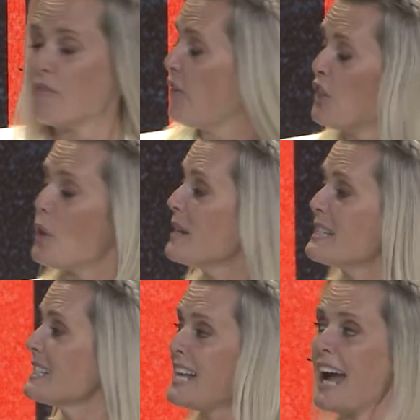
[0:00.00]
For though his
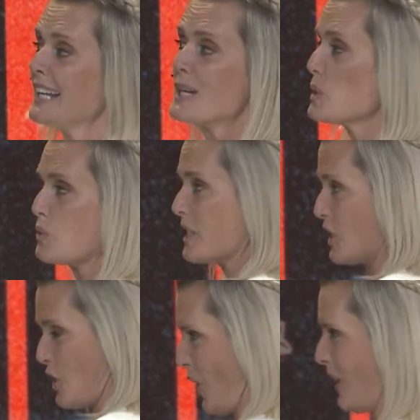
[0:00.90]
sight is
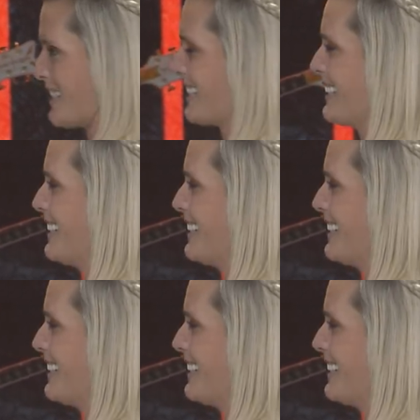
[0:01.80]
restored,